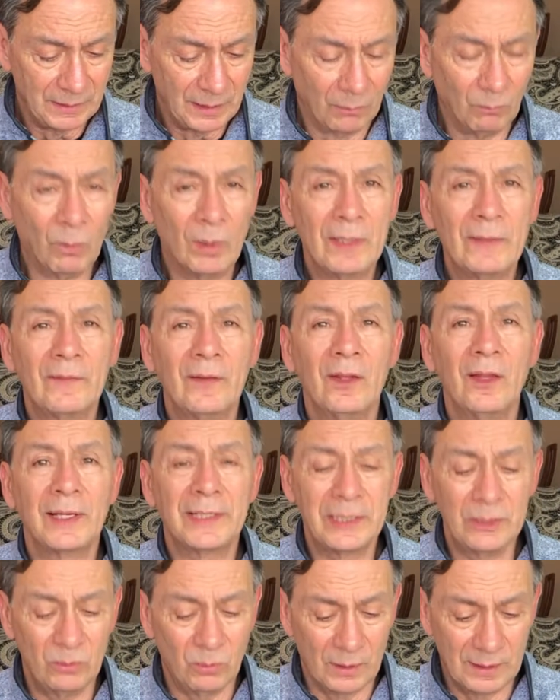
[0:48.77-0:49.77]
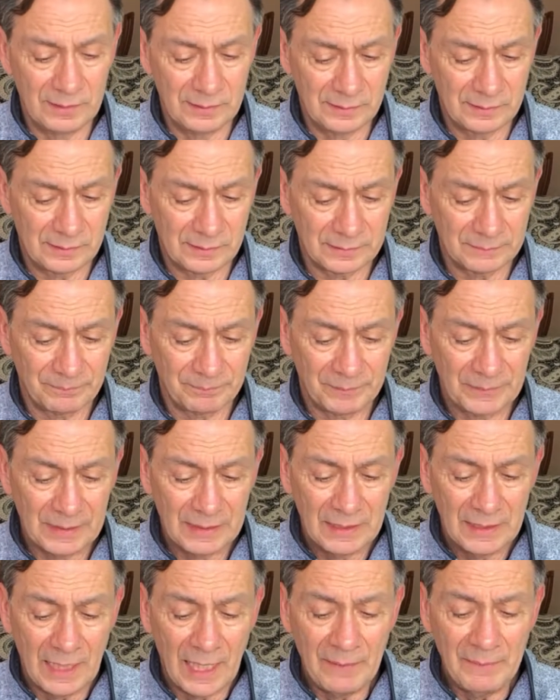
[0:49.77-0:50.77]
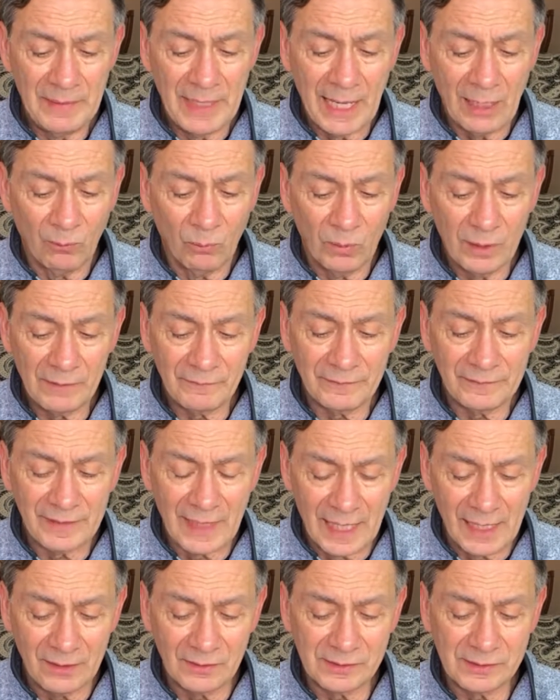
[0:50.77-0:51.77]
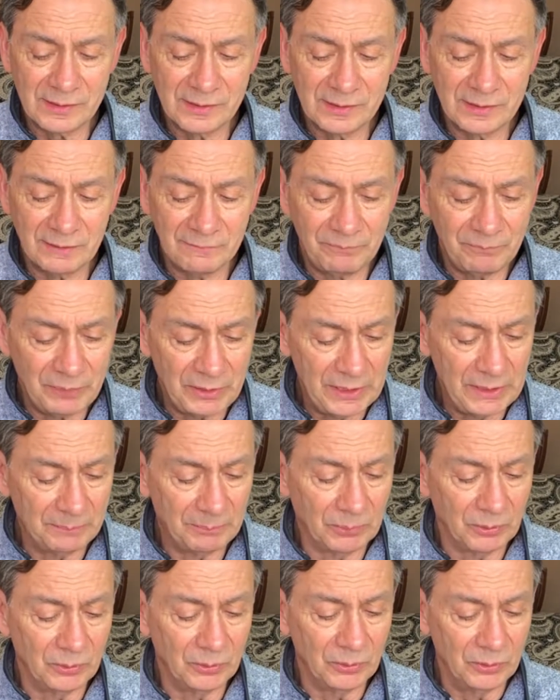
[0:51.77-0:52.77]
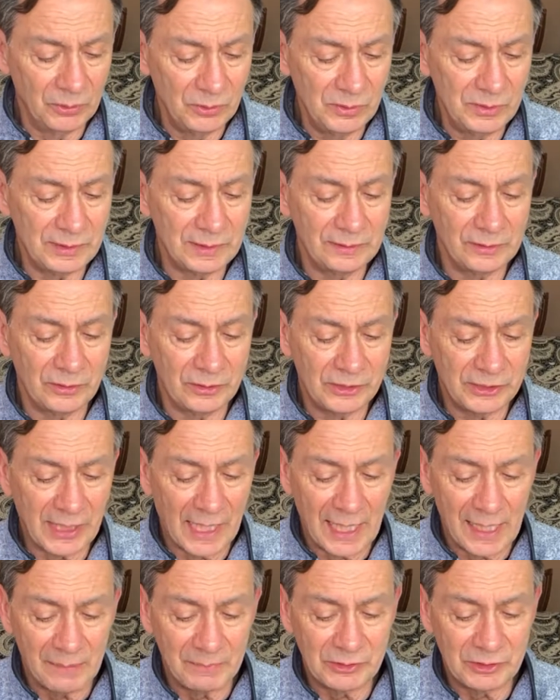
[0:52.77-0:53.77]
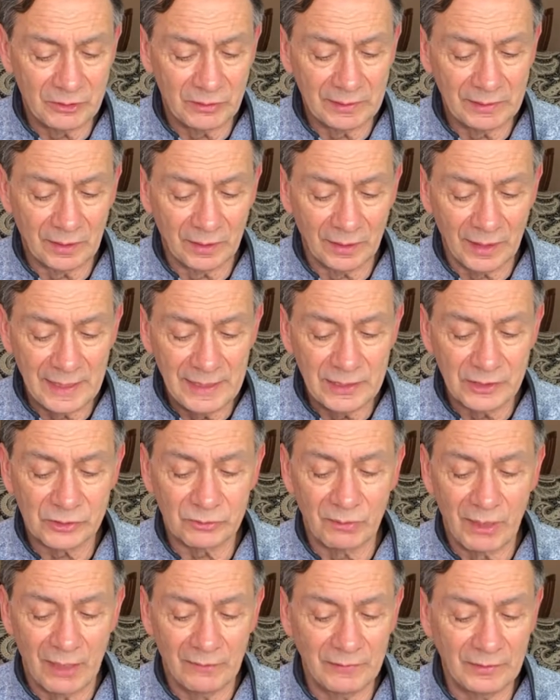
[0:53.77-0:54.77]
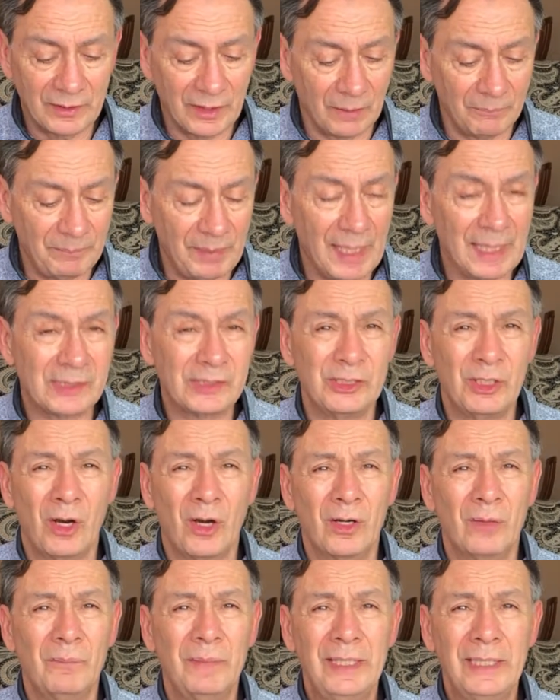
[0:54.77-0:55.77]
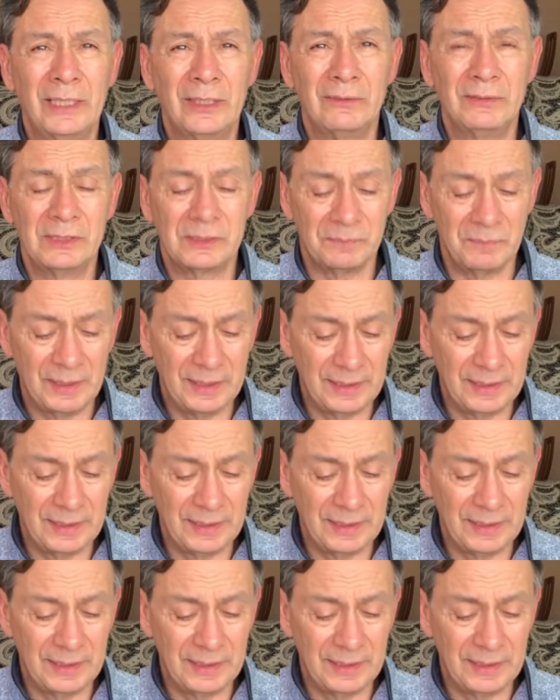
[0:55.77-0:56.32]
I'm one of the lucky ones. I'm not one of thousands of people losing their jobs during the latest round of cutbacks the automaker is